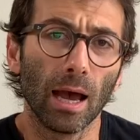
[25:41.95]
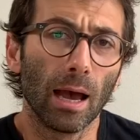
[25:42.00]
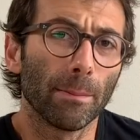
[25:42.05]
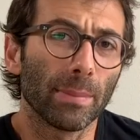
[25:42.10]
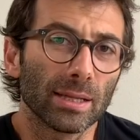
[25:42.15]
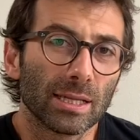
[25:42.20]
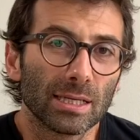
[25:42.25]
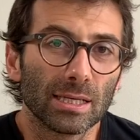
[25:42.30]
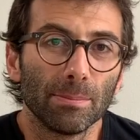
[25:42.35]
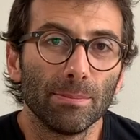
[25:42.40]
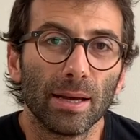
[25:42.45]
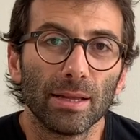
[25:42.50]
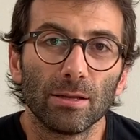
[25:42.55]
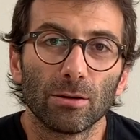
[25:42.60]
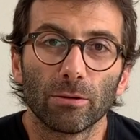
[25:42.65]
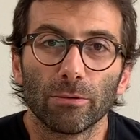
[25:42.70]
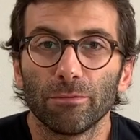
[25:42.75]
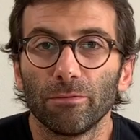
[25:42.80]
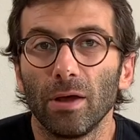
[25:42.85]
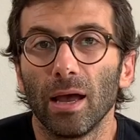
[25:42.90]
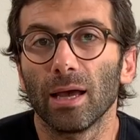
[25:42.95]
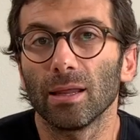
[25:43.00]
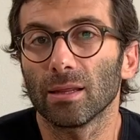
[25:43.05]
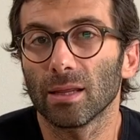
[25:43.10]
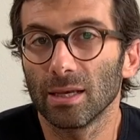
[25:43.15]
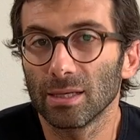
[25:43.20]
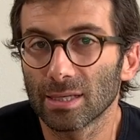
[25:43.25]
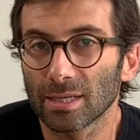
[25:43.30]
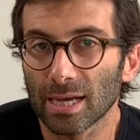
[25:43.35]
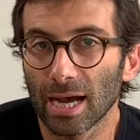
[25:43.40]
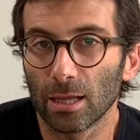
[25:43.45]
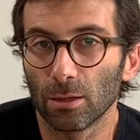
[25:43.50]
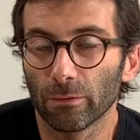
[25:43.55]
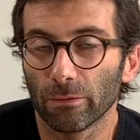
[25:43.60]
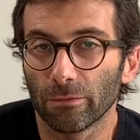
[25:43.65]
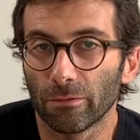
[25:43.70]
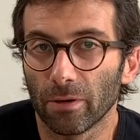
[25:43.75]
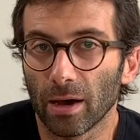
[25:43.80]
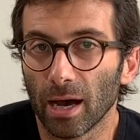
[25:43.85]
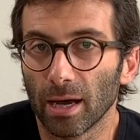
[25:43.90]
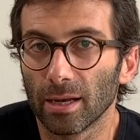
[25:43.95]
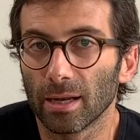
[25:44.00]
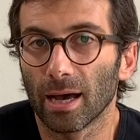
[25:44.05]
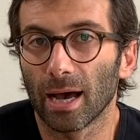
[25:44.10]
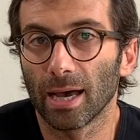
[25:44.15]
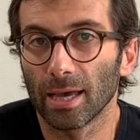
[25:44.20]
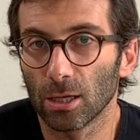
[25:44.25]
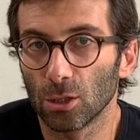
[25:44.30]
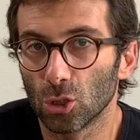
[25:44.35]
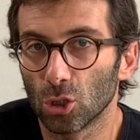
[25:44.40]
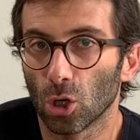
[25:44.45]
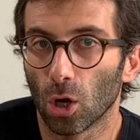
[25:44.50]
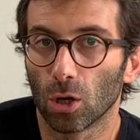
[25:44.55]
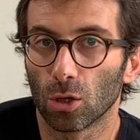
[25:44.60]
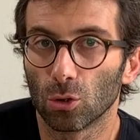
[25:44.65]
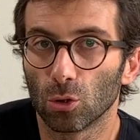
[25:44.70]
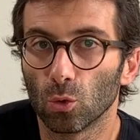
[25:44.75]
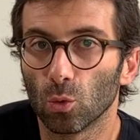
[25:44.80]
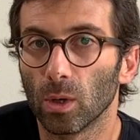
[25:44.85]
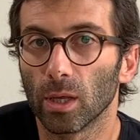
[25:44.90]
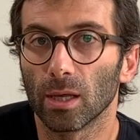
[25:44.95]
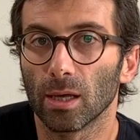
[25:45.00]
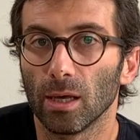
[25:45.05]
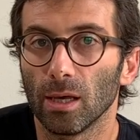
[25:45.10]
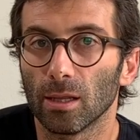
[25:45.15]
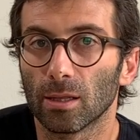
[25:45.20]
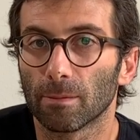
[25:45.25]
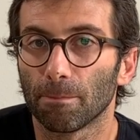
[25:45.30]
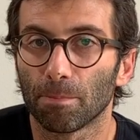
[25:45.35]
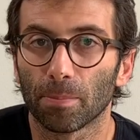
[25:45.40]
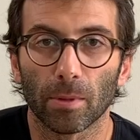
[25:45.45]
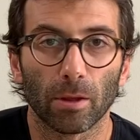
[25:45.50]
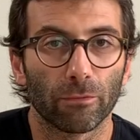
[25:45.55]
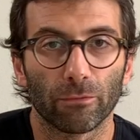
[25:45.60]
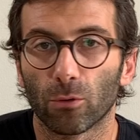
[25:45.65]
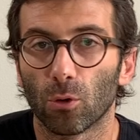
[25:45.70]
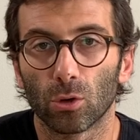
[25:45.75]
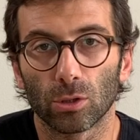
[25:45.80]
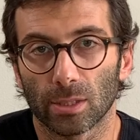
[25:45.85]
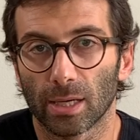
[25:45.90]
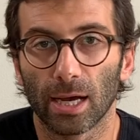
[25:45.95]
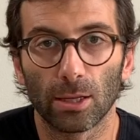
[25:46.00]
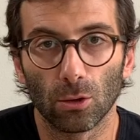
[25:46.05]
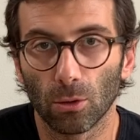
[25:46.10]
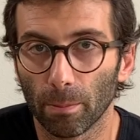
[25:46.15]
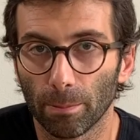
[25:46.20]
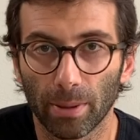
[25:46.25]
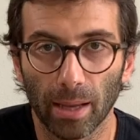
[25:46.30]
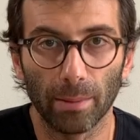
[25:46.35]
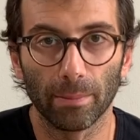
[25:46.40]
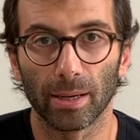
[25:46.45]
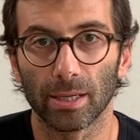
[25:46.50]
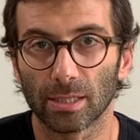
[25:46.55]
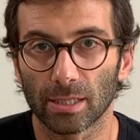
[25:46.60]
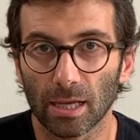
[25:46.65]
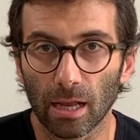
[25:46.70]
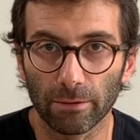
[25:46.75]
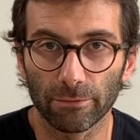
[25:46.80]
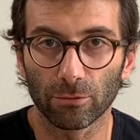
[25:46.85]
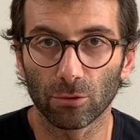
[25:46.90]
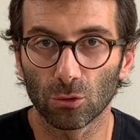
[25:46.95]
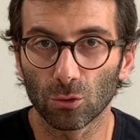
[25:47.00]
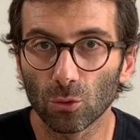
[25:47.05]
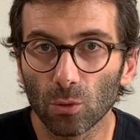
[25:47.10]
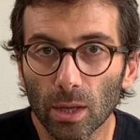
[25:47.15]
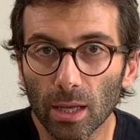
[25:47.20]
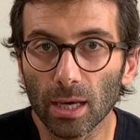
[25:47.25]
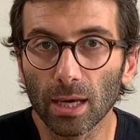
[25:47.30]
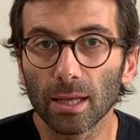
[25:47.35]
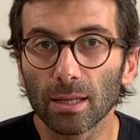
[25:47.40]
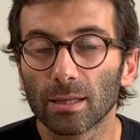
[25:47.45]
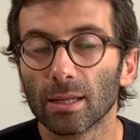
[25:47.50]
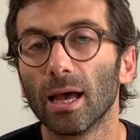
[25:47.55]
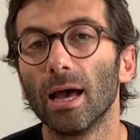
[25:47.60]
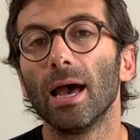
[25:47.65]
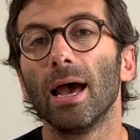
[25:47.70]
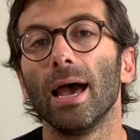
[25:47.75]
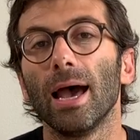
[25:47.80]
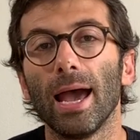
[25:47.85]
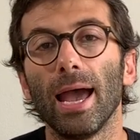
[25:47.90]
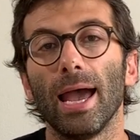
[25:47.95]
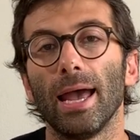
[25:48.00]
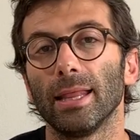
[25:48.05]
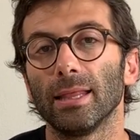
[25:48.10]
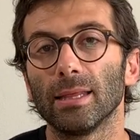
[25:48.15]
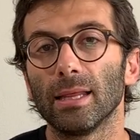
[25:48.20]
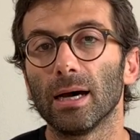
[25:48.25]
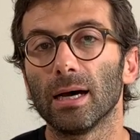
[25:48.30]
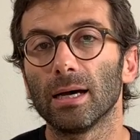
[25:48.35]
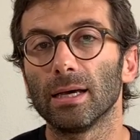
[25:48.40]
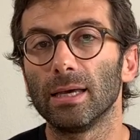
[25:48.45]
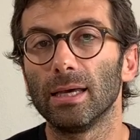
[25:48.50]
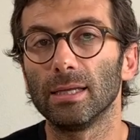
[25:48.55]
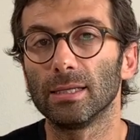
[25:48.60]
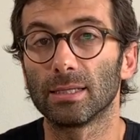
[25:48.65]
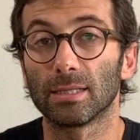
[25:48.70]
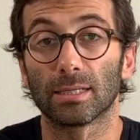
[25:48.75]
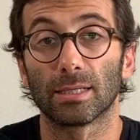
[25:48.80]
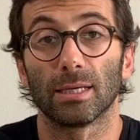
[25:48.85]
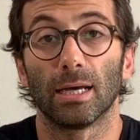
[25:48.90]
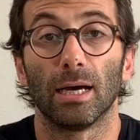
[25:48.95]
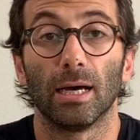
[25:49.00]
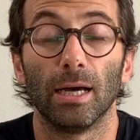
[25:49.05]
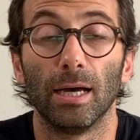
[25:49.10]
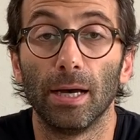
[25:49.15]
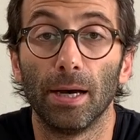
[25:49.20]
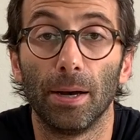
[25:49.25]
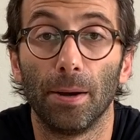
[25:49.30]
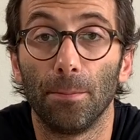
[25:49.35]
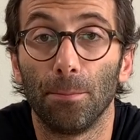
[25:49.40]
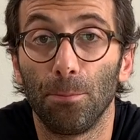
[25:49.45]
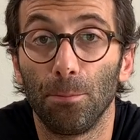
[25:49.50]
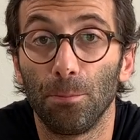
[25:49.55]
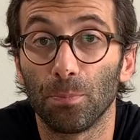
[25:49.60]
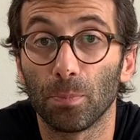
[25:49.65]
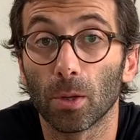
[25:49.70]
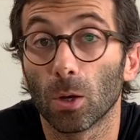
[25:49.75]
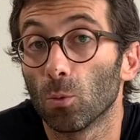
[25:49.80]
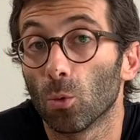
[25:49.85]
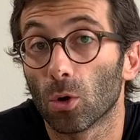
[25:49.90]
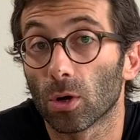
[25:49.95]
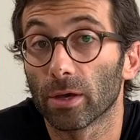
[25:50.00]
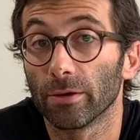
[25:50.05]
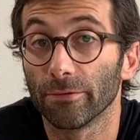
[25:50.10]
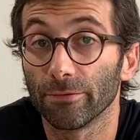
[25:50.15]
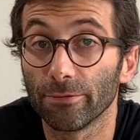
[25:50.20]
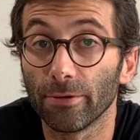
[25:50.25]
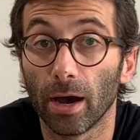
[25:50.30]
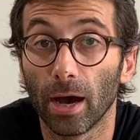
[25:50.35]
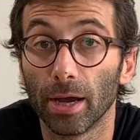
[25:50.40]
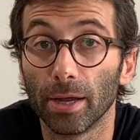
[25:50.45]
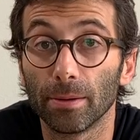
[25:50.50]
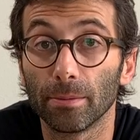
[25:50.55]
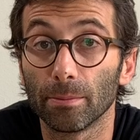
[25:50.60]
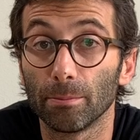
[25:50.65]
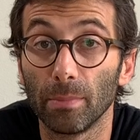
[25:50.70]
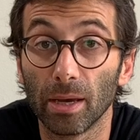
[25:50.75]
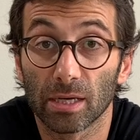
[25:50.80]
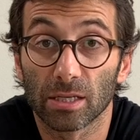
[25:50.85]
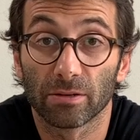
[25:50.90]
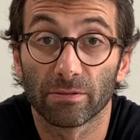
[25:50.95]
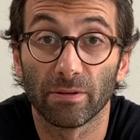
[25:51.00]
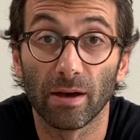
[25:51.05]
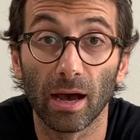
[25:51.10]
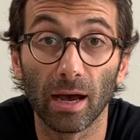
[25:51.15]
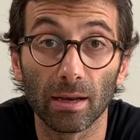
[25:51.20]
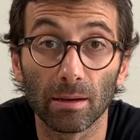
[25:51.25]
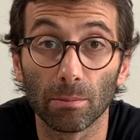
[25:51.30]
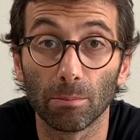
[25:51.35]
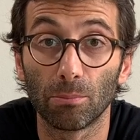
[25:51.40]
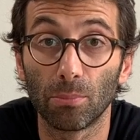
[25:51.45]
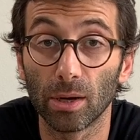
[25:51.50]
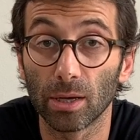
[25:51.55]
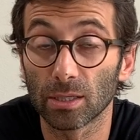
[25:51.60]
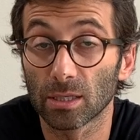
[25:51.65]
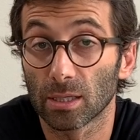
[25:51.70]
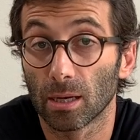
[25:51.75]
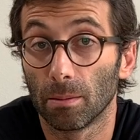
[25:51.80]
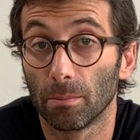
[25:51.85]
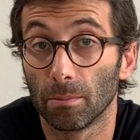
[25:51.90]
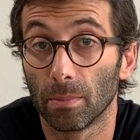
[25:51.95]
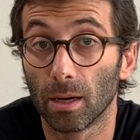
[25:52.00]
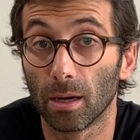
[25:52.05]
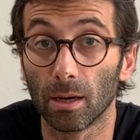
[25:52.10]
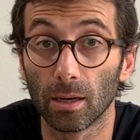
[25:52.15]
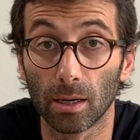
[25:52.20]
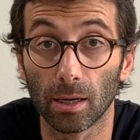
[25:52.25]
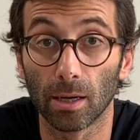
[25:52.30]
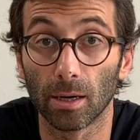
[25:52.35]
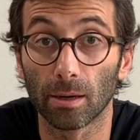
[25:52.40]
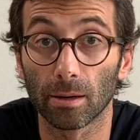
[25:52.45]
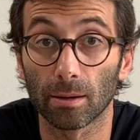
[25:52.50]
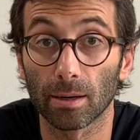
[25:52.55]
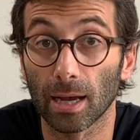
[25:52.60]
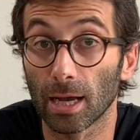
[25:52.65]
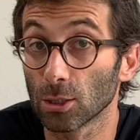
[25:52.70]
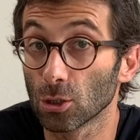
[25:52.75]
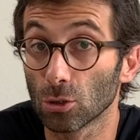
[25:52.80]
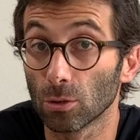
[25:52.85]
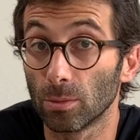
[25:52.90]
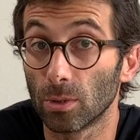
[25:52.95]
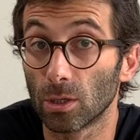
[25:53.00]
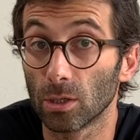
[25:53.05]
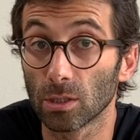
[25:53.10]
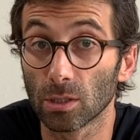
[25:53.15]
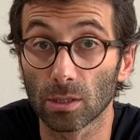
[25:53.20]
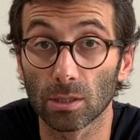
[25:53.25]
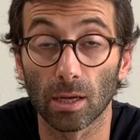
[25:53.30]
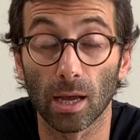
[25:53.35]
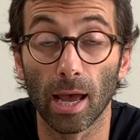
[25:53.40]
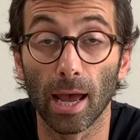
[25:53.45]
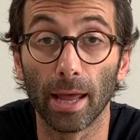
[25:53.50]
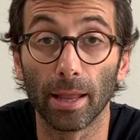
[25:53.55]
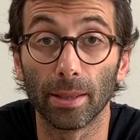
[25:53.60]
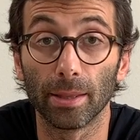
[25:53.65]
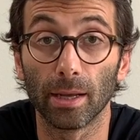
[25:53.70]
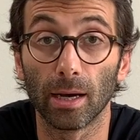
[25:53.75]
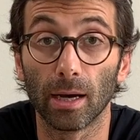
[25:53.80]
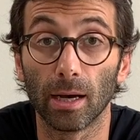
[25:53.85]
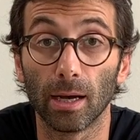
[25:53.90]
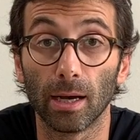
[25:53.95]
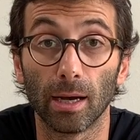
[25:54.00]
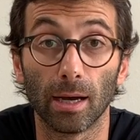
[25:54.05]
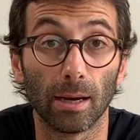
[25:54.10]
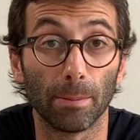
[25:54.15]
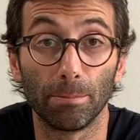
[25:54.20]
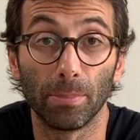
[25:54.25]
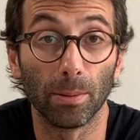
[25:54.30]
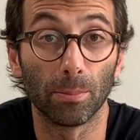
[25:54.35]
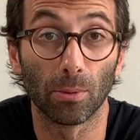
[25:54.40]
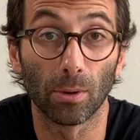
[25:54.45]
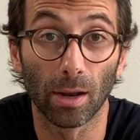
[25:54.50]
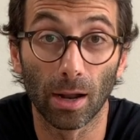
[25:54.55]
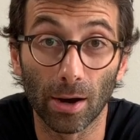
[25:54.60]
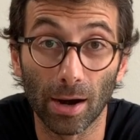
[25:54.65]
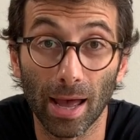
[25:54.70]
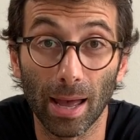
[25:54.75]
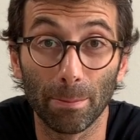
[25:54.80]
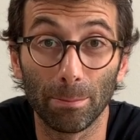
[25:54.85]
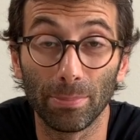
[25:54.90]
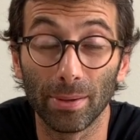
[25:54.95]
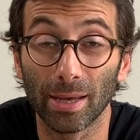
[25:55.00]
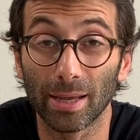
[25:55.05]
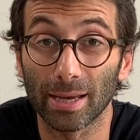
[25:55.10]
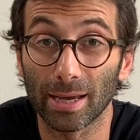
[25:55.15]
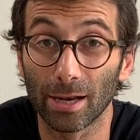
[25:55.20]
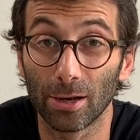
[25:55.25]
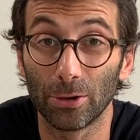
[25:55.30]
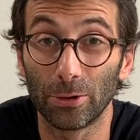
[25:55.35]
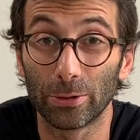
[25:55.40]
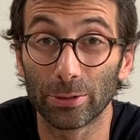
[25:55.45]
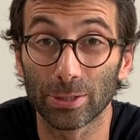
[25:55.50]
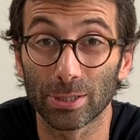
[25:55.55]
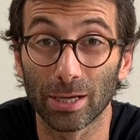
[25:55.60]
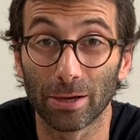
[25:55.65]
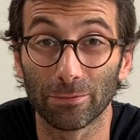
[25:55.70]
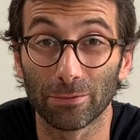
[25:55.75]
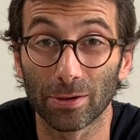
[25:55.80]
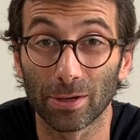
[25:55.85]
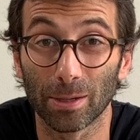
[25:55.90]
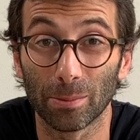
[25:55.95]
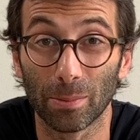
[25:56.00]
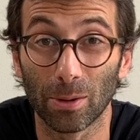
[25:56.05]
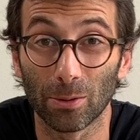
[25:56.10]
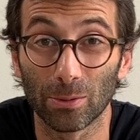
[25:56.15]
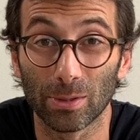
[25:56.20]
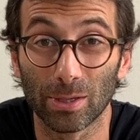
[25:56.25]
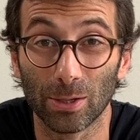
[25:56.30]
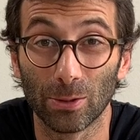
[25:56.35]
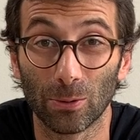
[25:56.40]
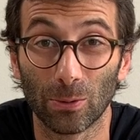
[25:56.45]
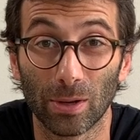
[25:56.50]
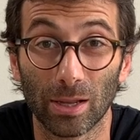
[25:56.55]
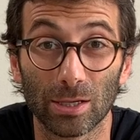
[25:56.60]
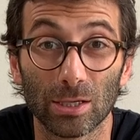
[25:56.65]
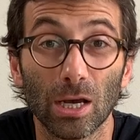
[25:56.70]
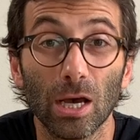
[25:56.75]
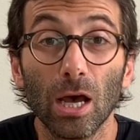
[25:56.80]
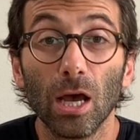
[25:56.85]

But as a matter of fact, it's kind of fun. I enjoy doing it. Of course, I don't pay myself for doing it, and uh, it's uh, um, working fine. Makes fun, brings some uh, uh customers, and uh, uh, people are happy and can learn something about the that.